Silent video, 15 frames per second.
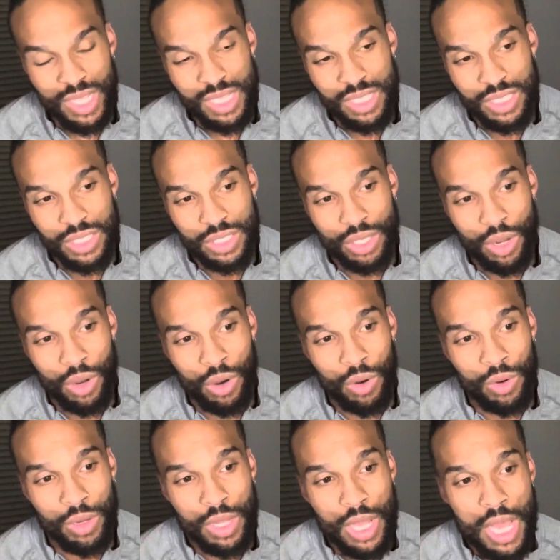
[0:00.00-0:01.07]

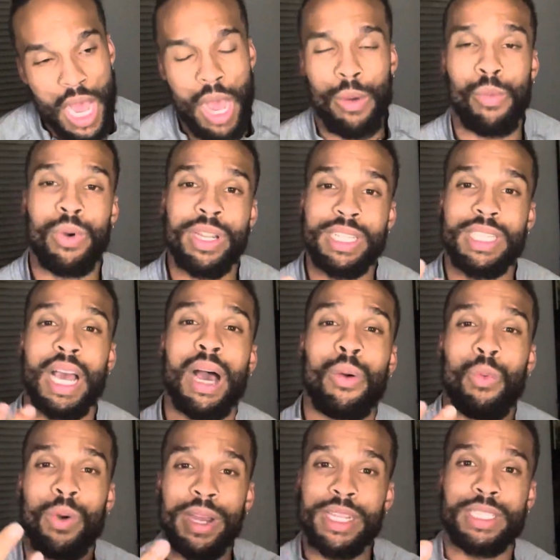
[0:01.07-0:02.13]
So I
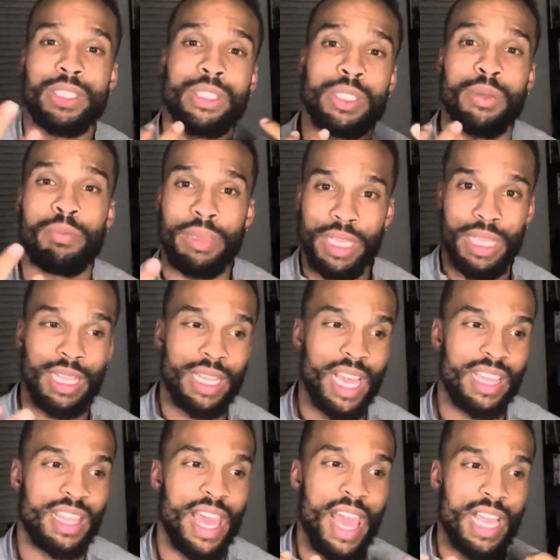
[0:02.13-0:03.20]
want to be
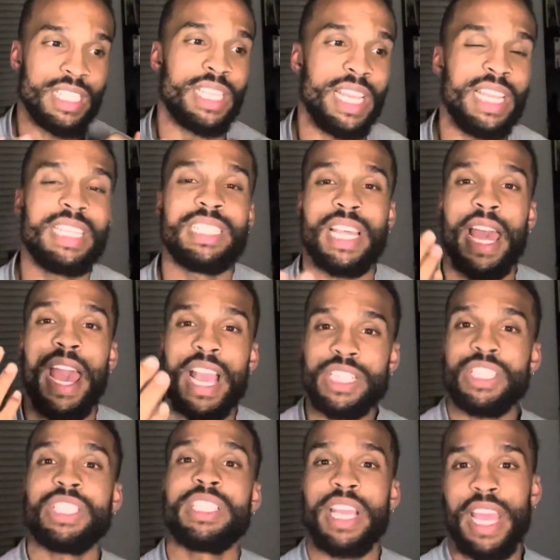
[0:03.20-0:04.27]
like he's the
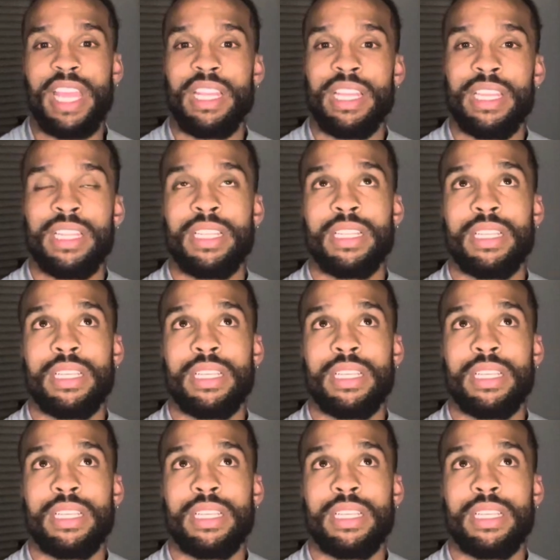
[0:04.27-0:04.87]
educated,